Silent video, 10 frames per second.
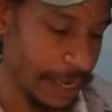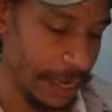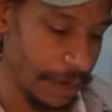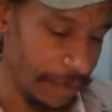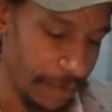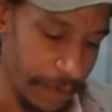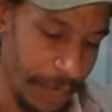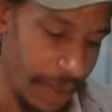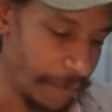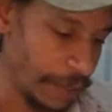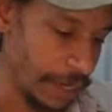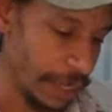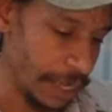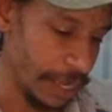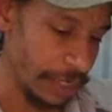kind of a
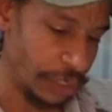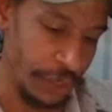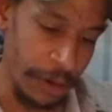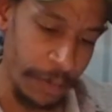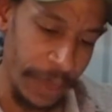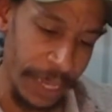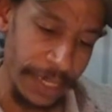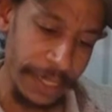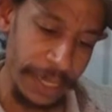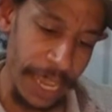pamphlet, jerk baits,